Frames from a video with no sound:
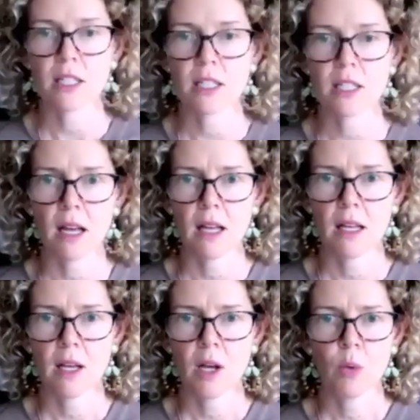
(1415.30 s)
And
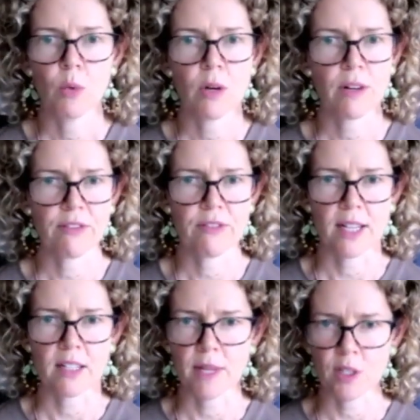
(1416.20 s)
what a
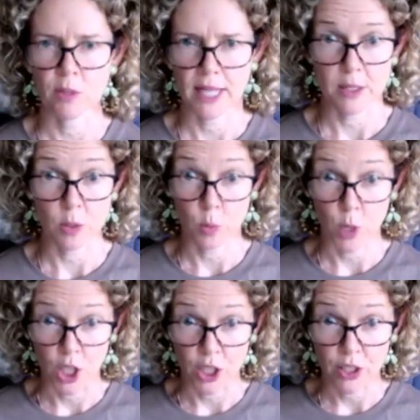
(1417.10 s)
fundamental place to
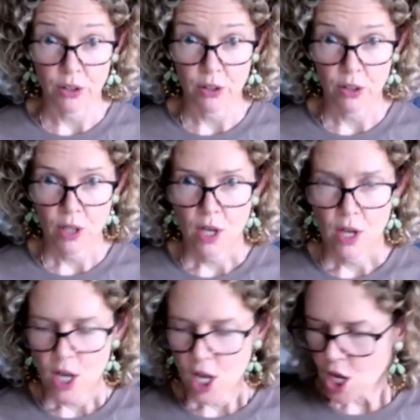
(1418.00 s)
work.
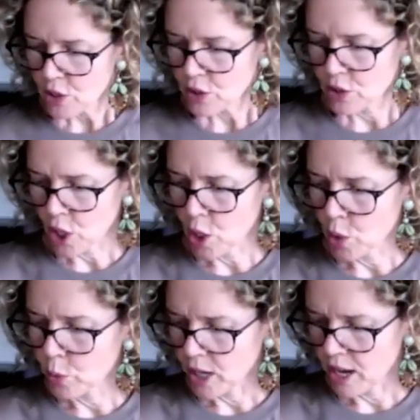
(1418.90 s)
So
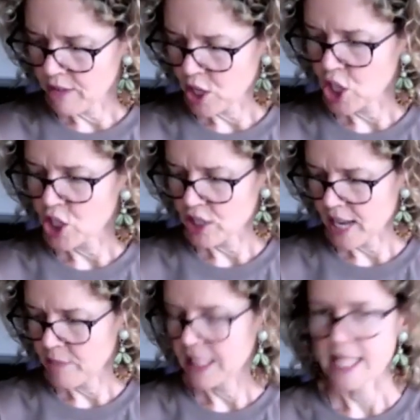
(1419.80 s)
what I've heard you say, and
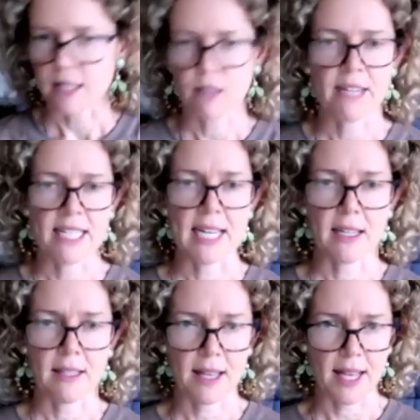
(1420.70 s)
please correct
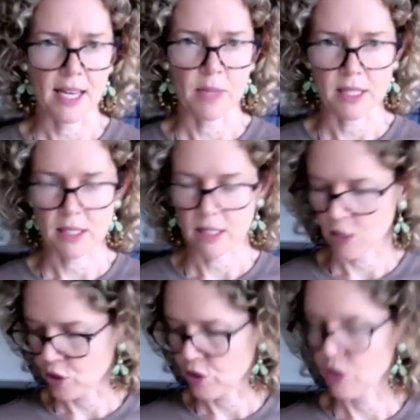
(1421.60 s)
any bits that are
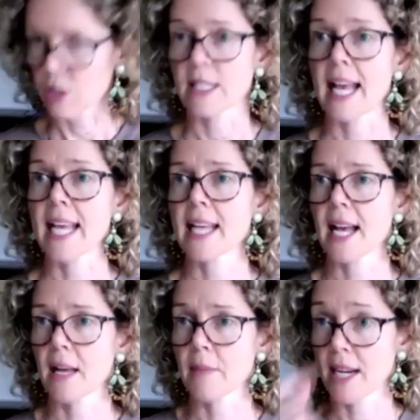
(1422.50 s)
not true to say,
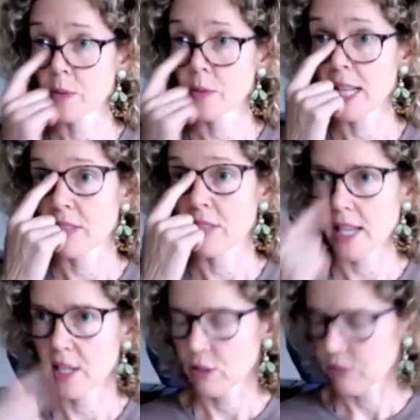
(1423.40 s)
and I will have to
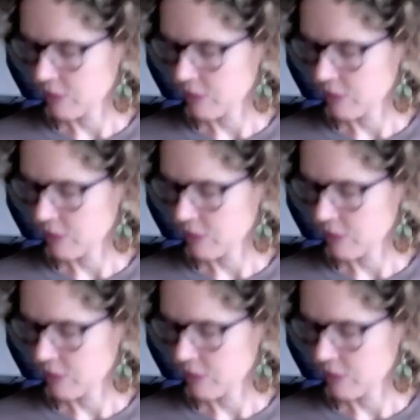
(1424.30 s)
sign off